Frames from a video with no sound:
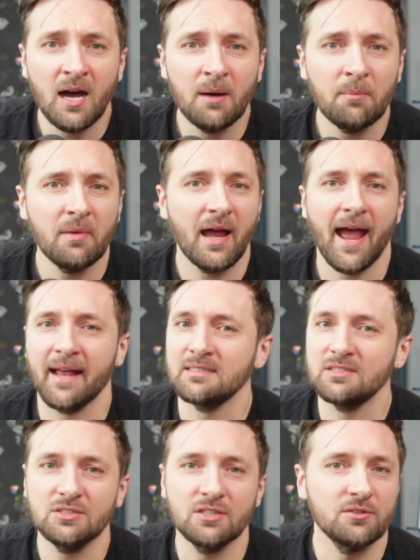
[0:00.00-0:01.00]
and,
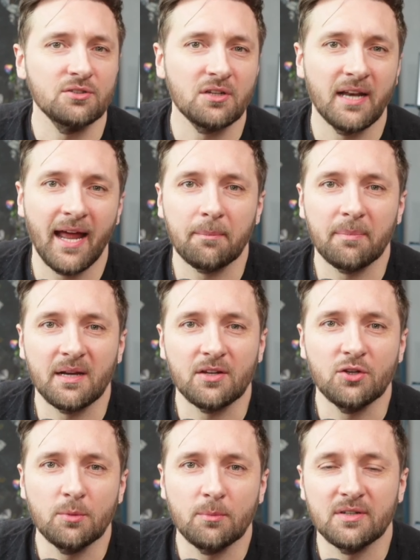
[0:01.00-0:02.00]
you can add a bit of
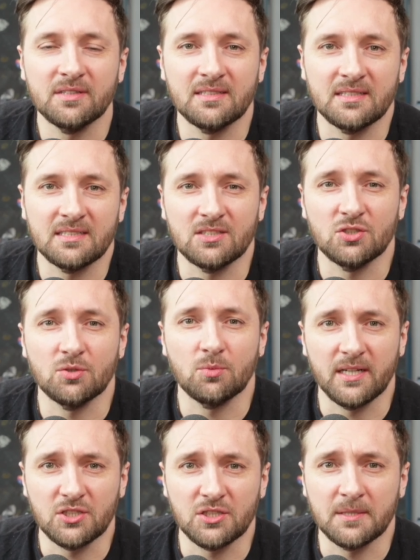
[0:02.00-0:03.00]
humor into the
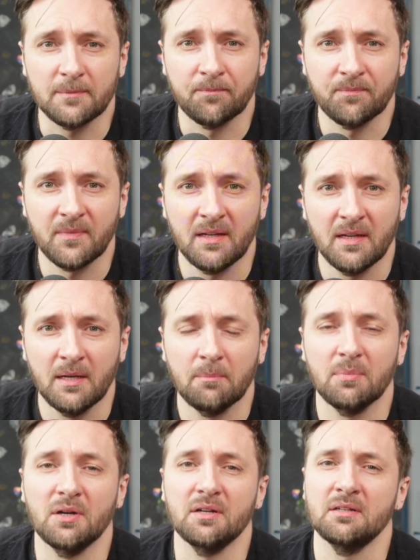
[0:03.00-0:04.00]
situation.
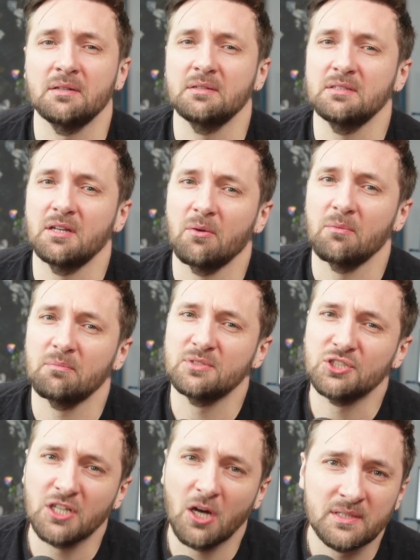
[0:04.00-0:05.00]
But,
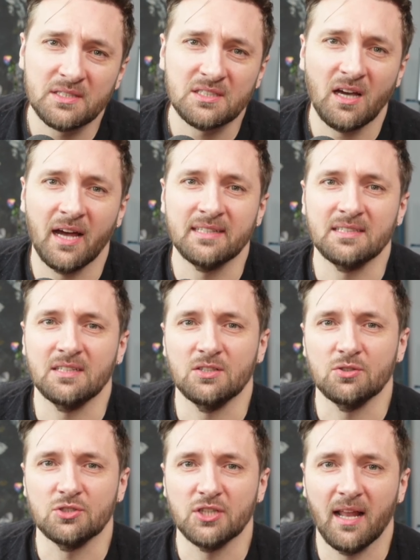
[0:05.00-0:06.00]
showing signs that you're
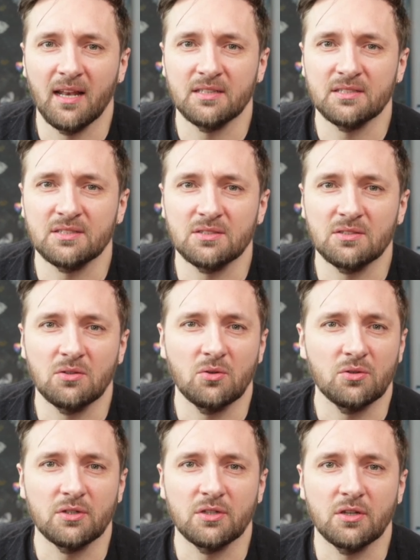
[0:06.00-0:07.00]
jealous or
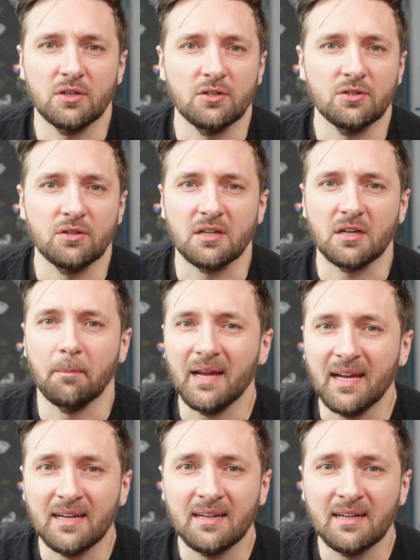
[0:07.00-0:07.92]
you're going to compete,